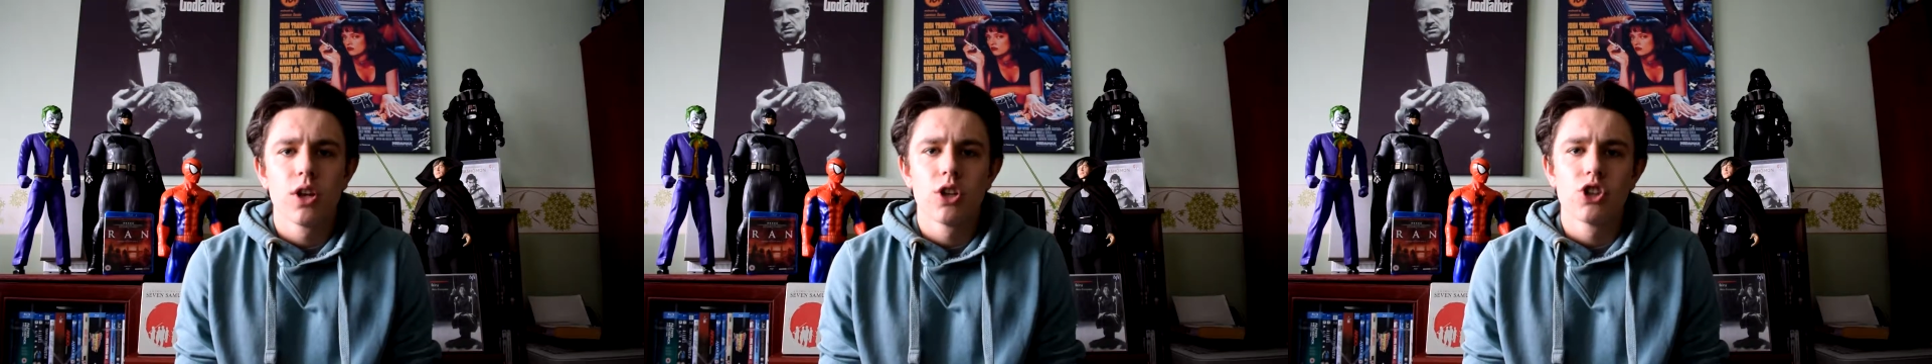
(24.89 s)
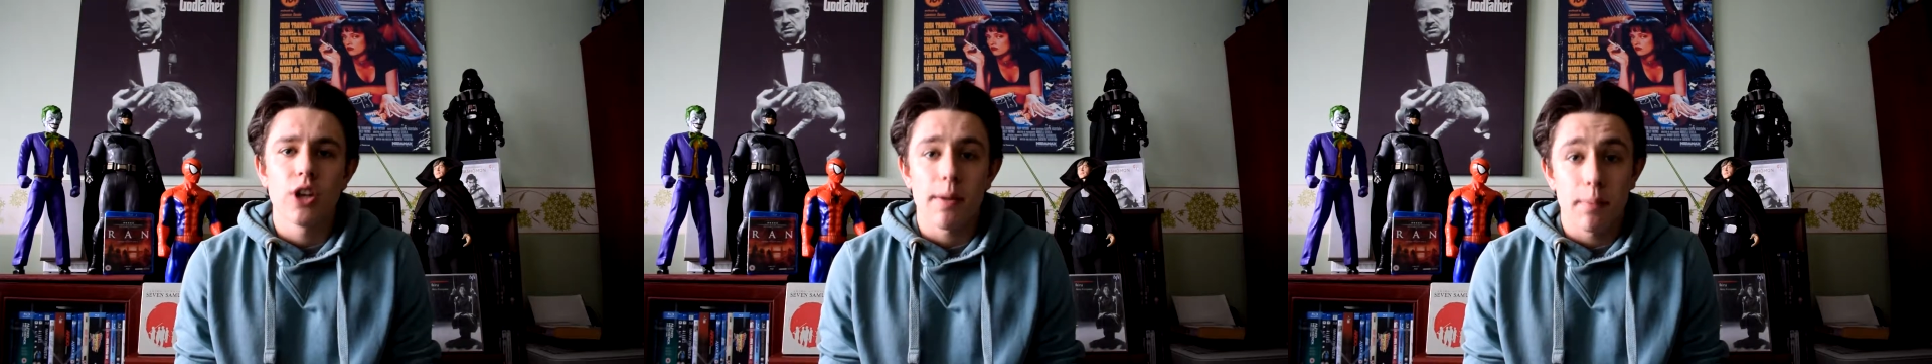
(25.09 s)

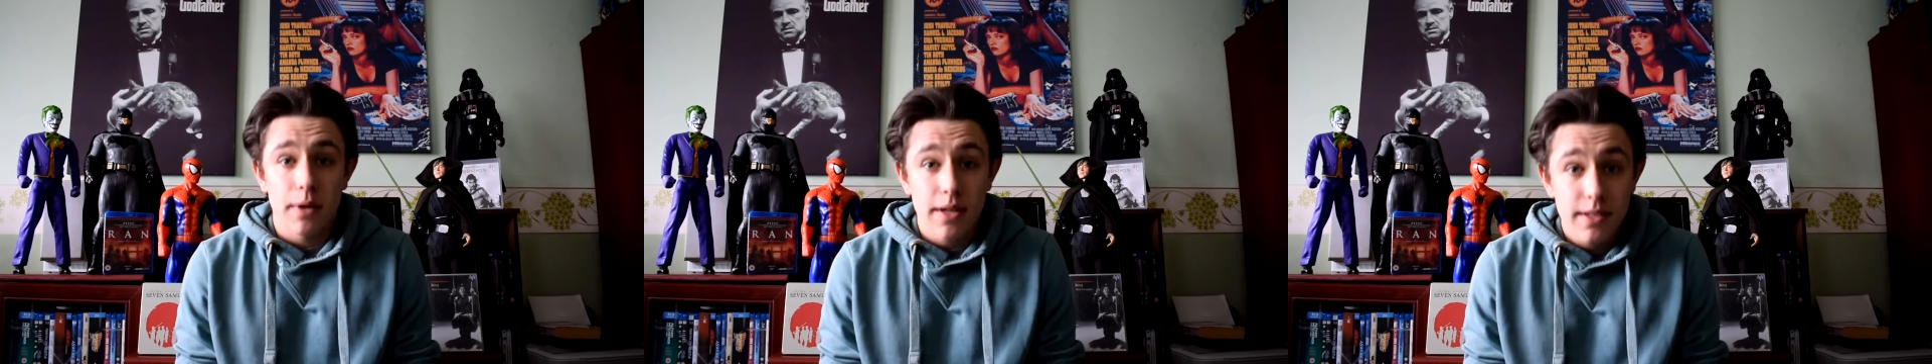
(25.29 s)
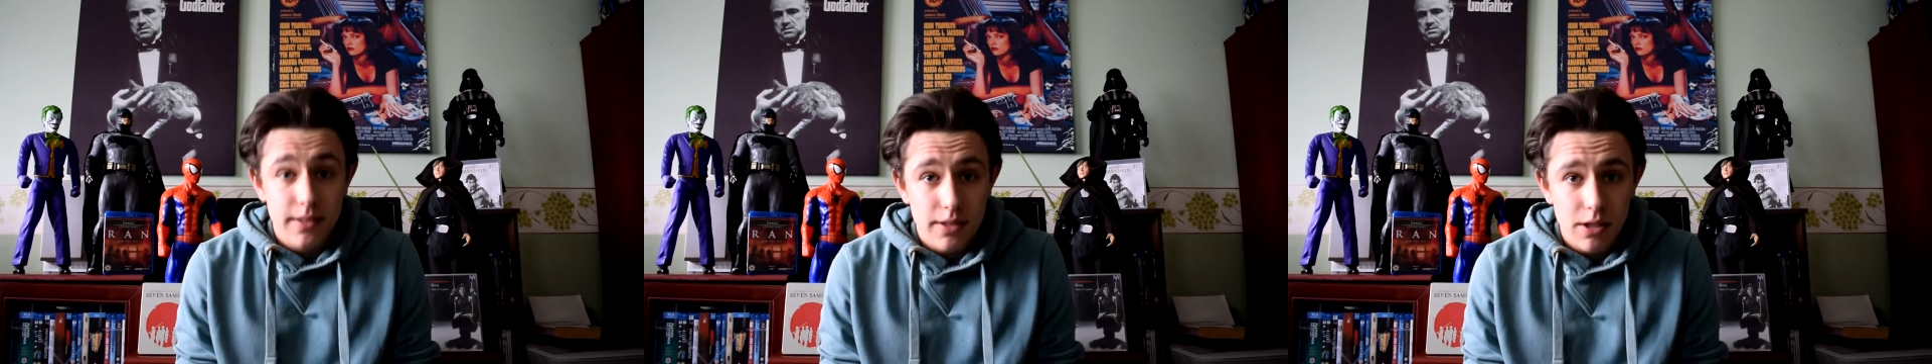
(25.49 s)

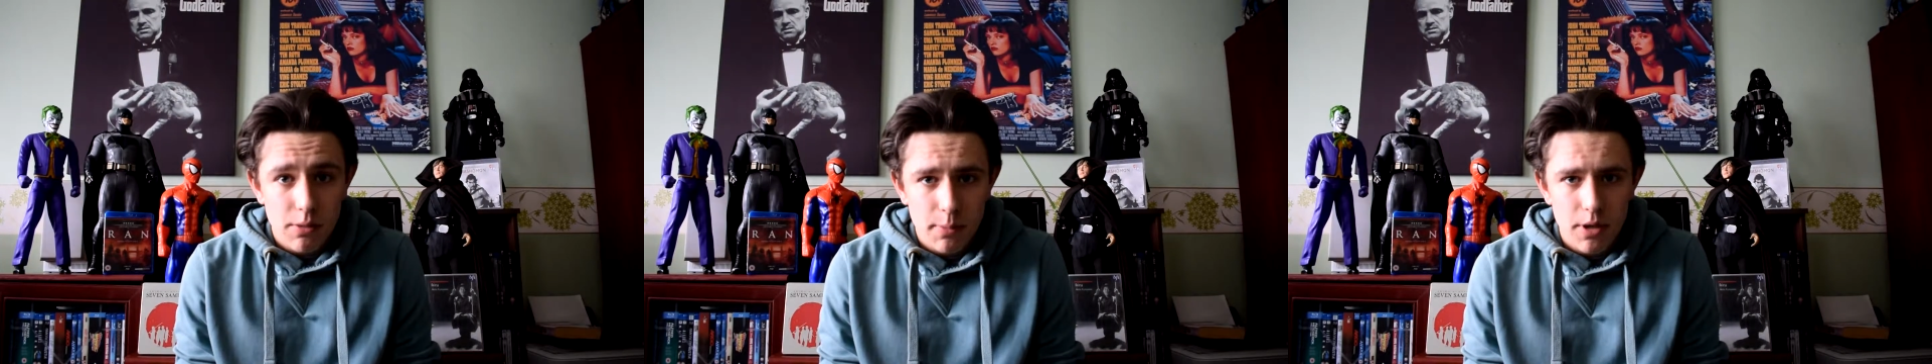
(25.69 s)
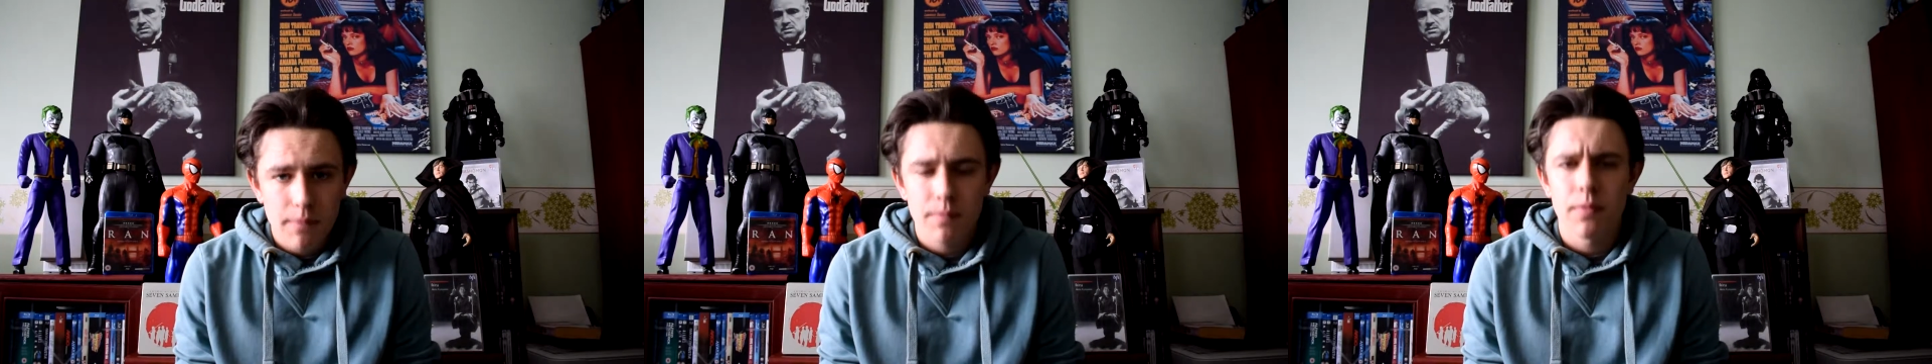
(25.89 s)
Japanese
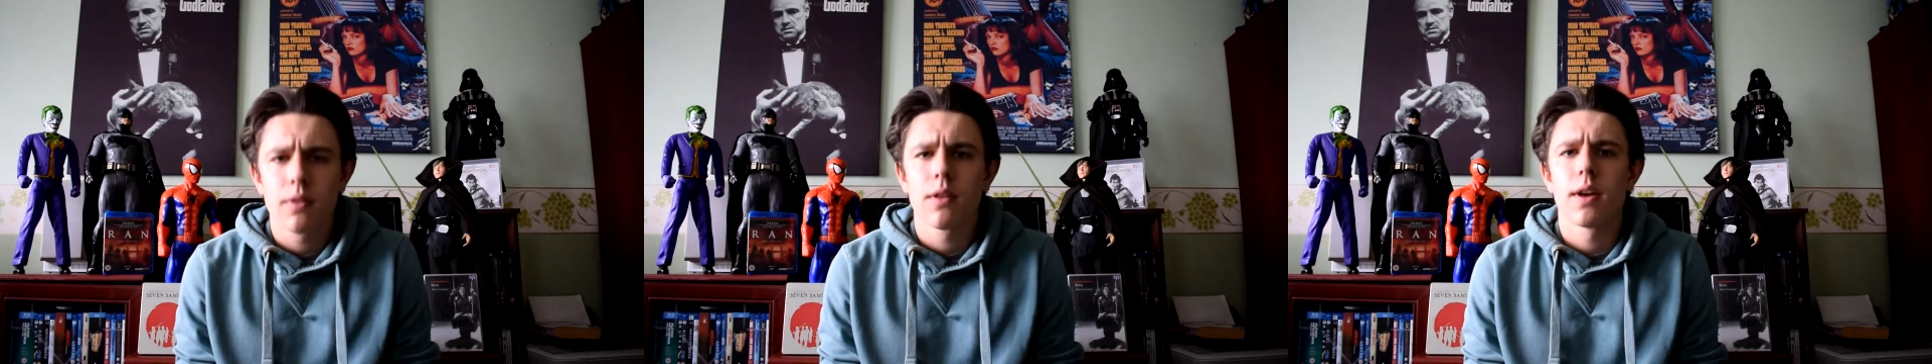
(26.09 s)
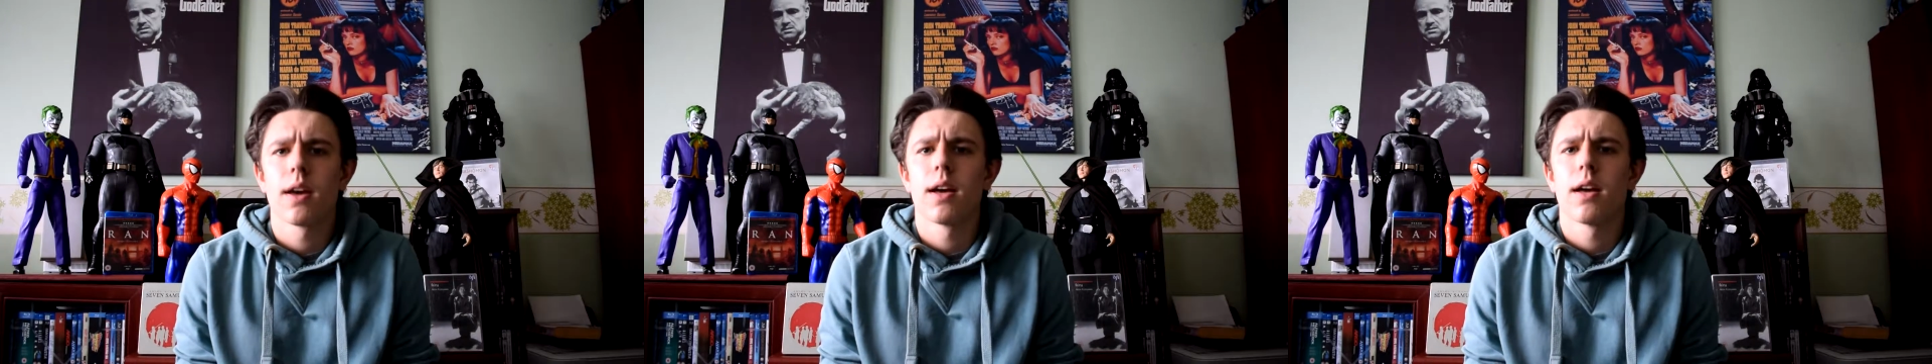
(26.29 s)
cinema
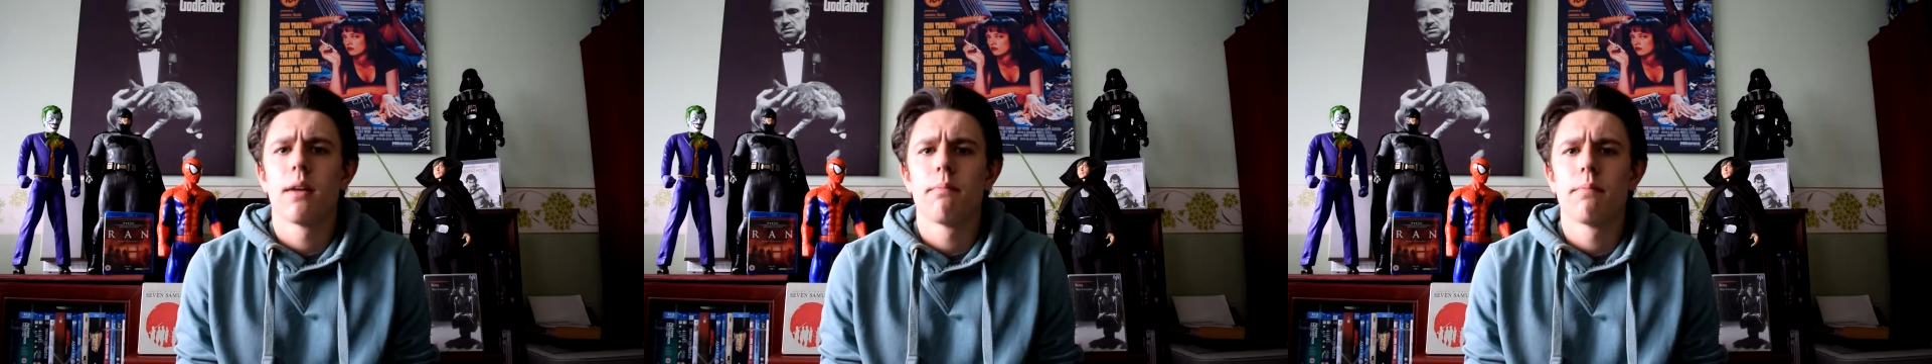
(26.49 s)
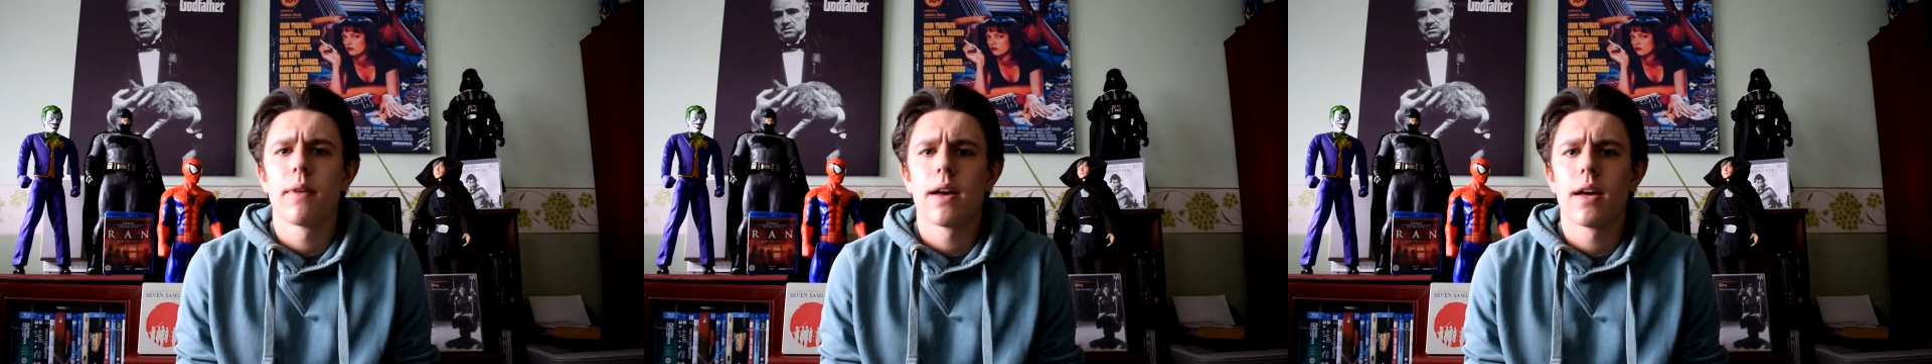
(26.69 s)

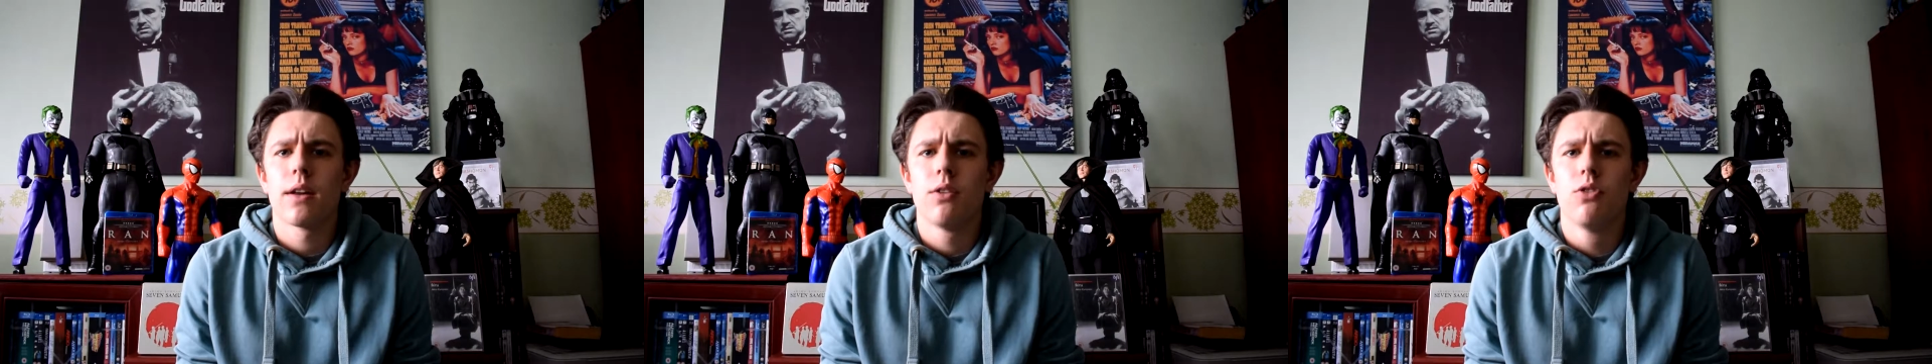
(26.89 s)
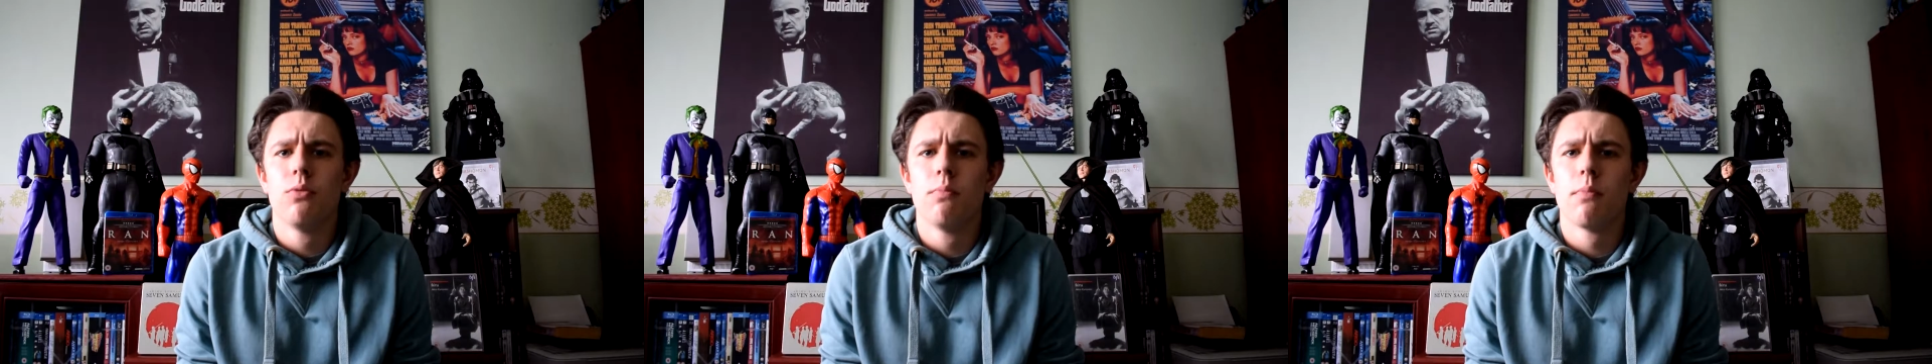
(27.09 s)

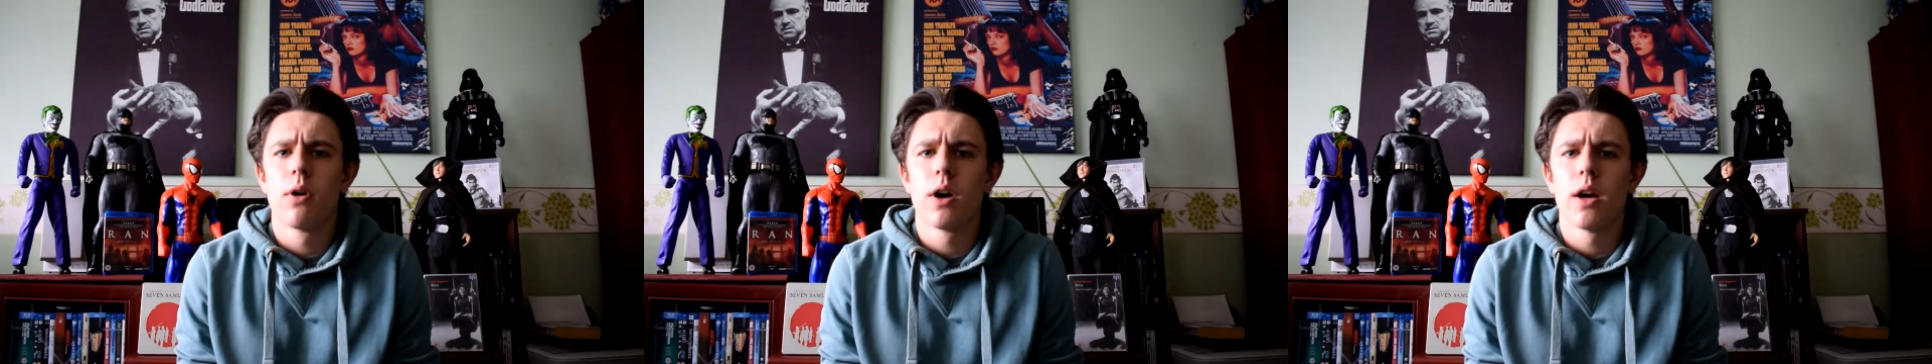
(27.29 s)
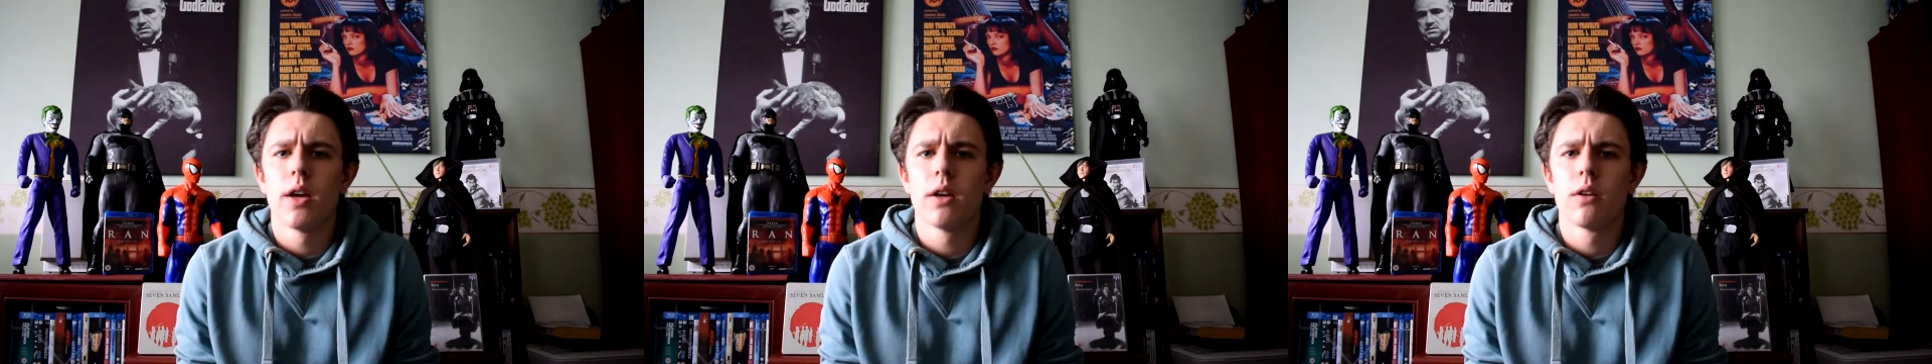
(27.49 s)
and
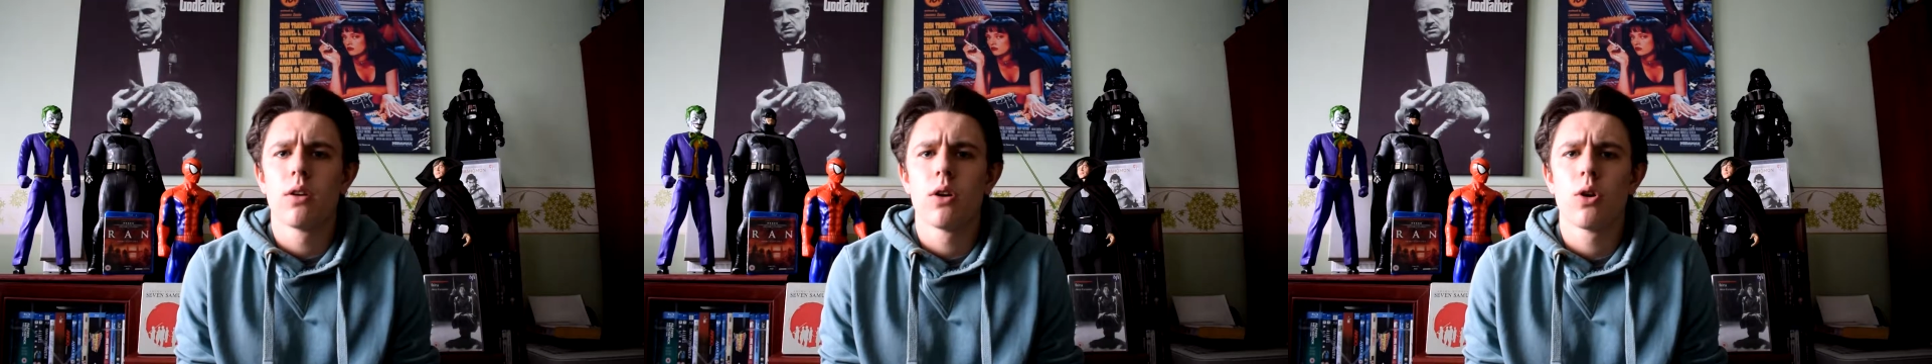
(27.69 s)
my